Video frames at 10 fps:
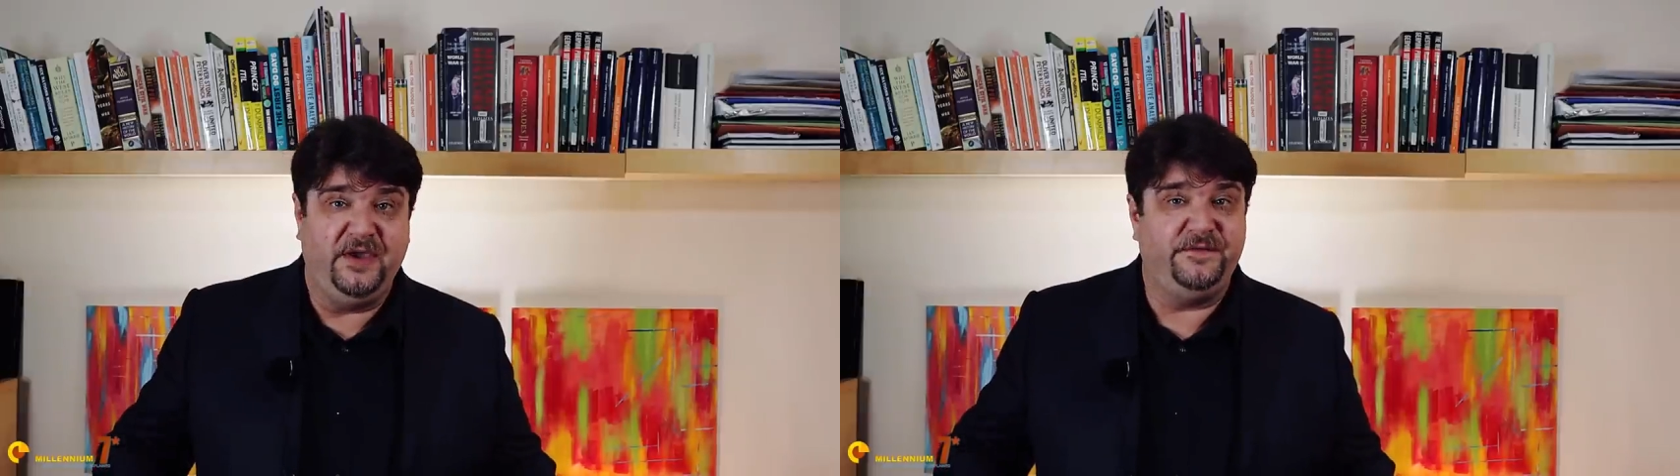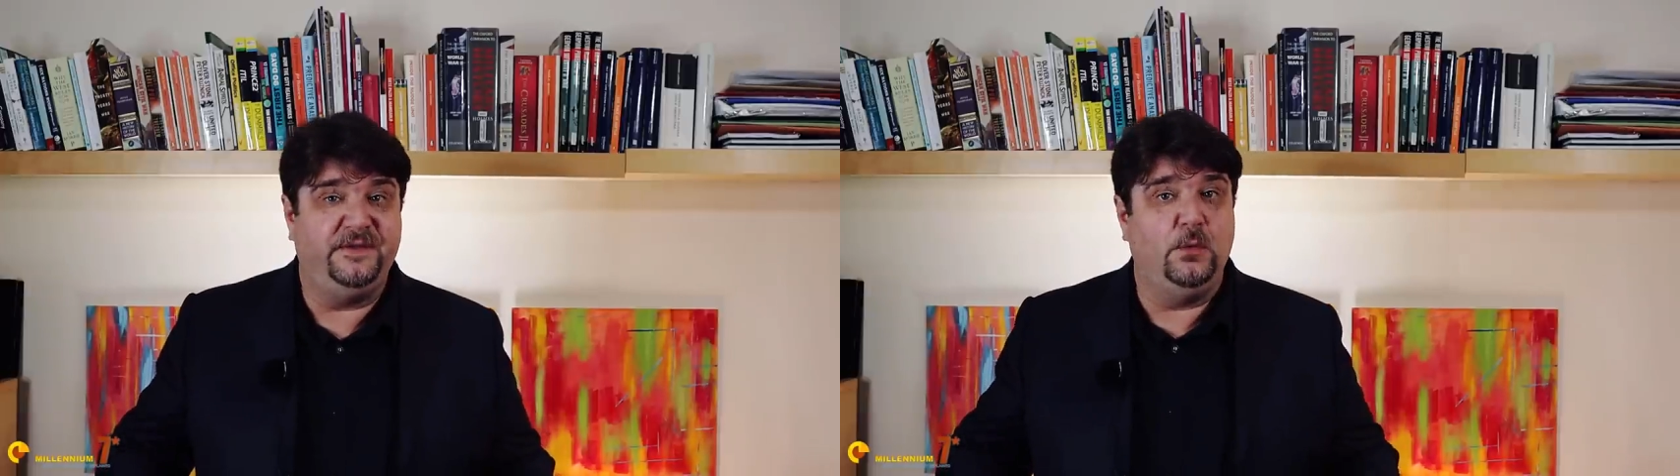
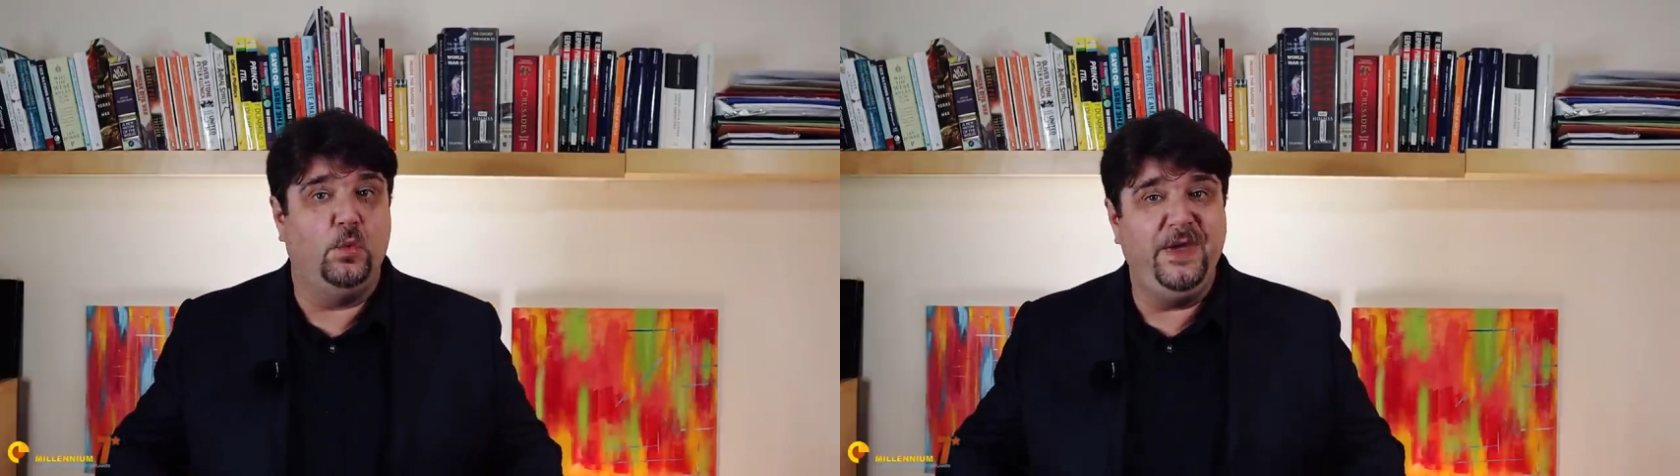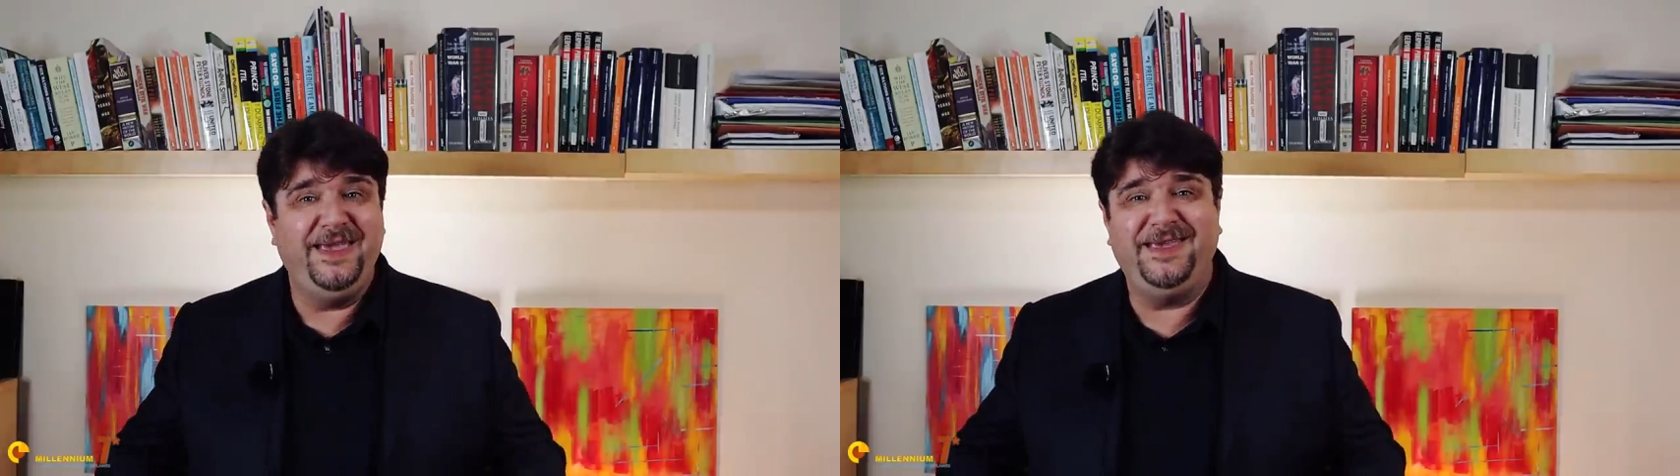if the
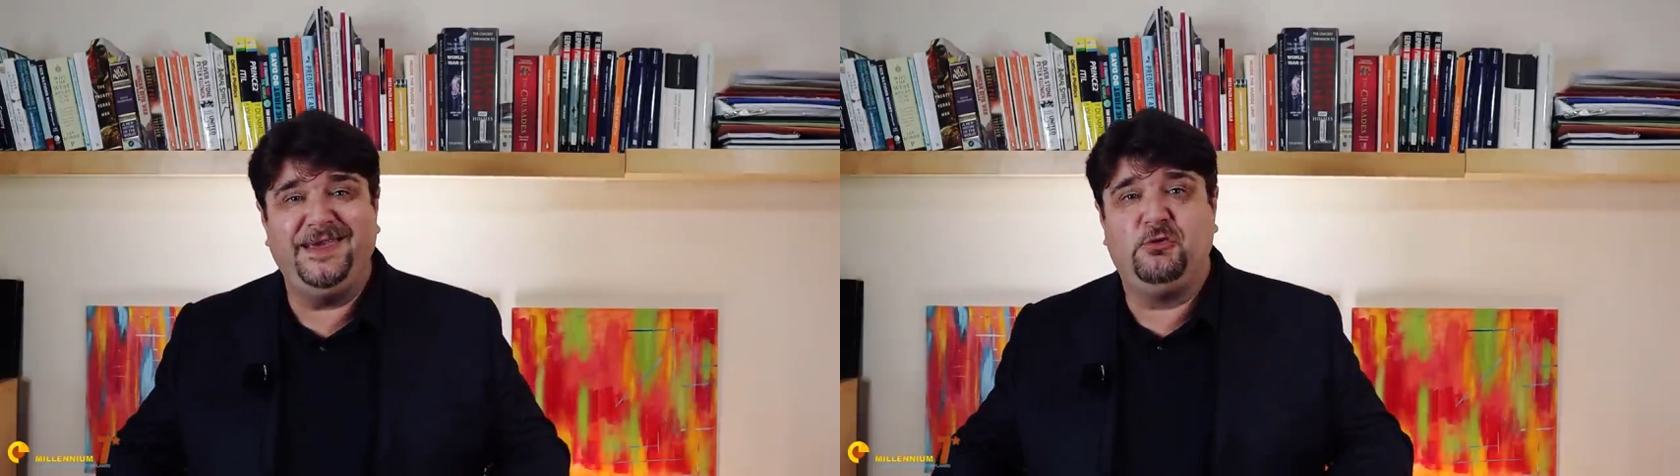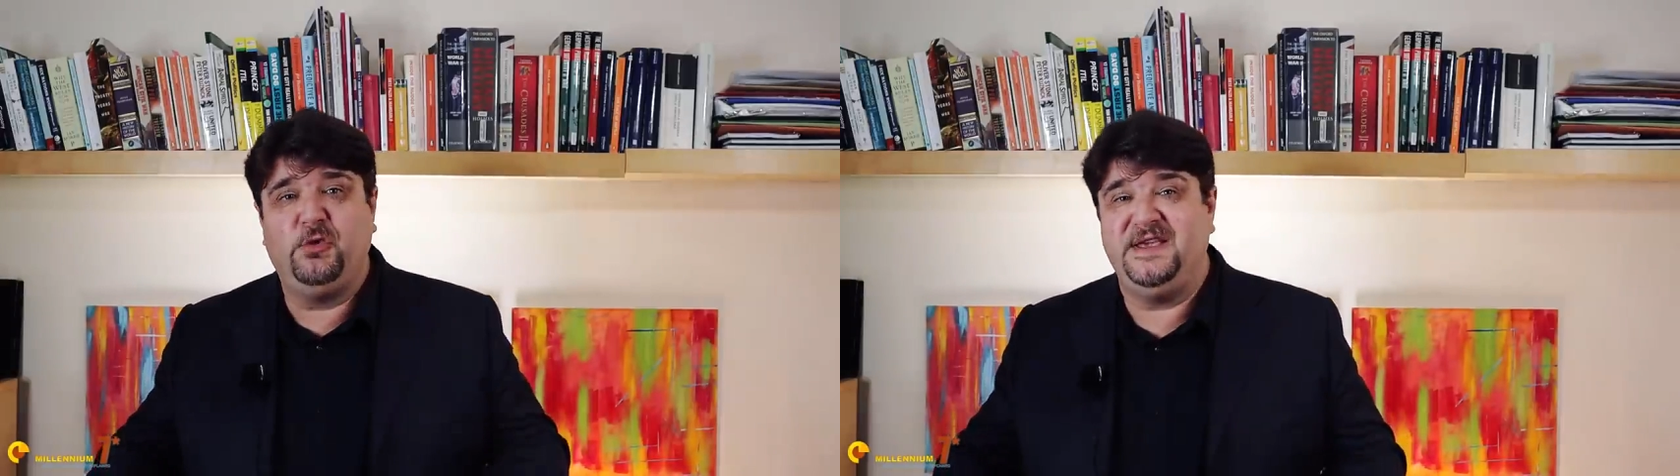wing
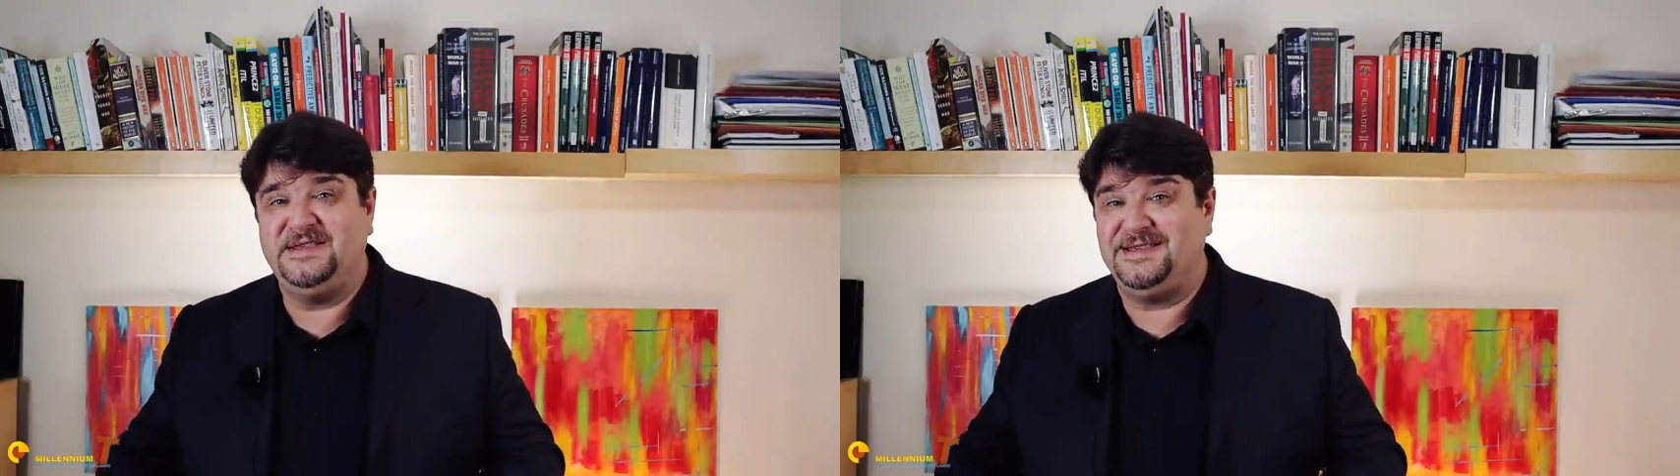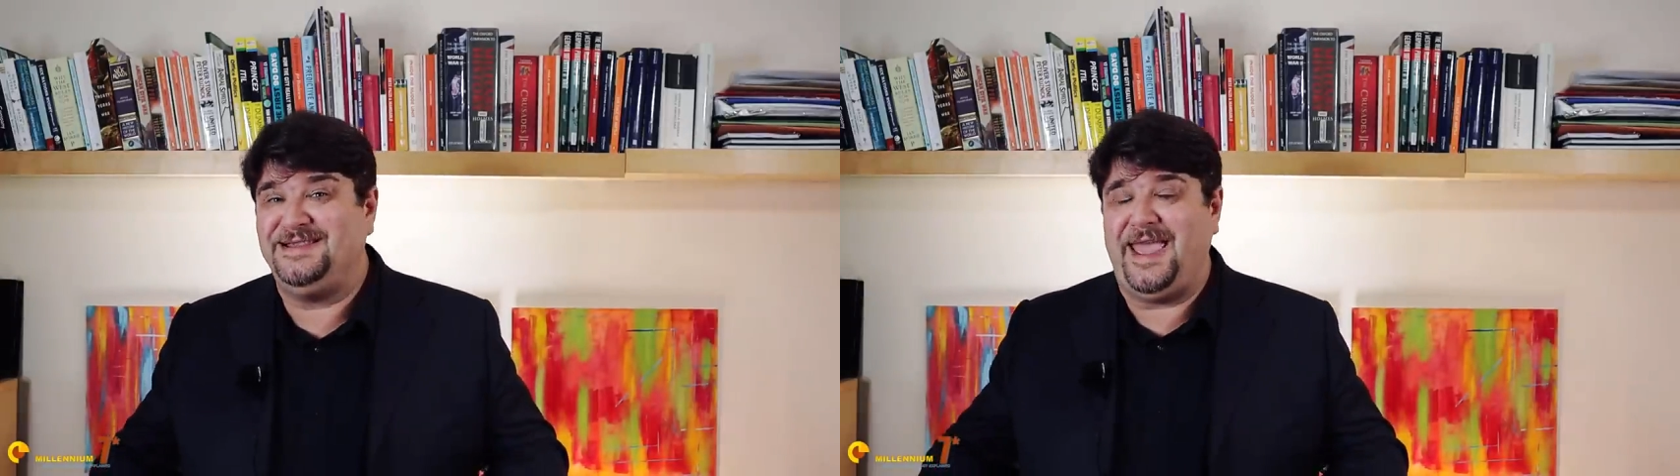increases